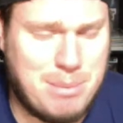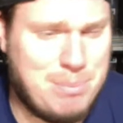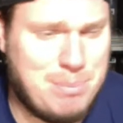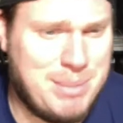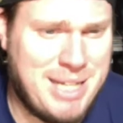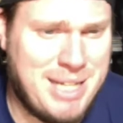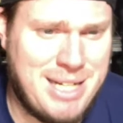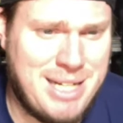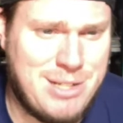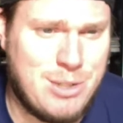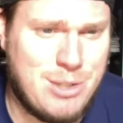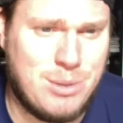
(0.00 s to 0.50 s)
But
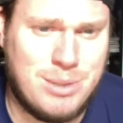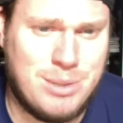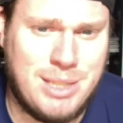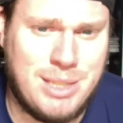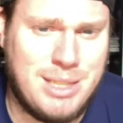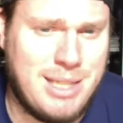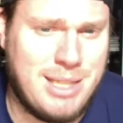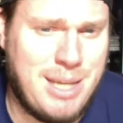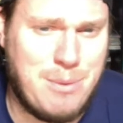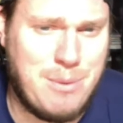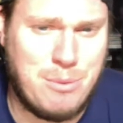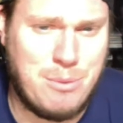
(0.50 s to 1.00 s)
I don't think
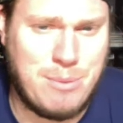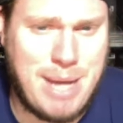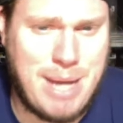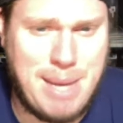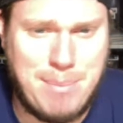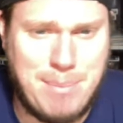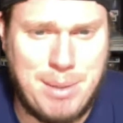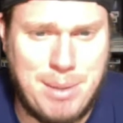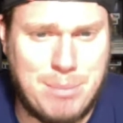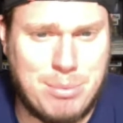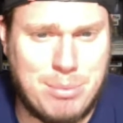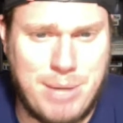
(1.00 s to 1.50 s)
they would wrap
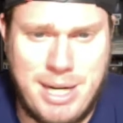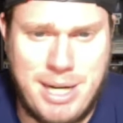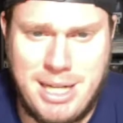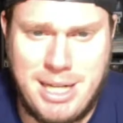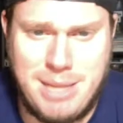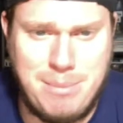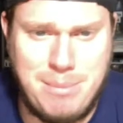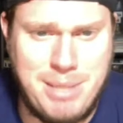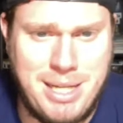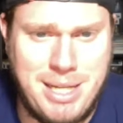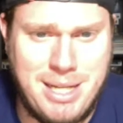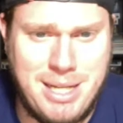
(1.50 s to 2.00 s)
up right at the
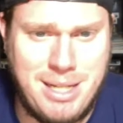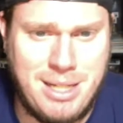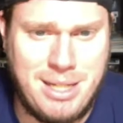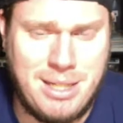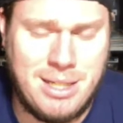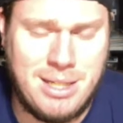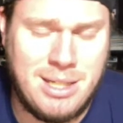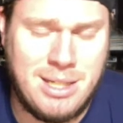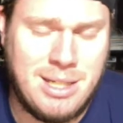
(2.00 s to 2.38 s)
beginning.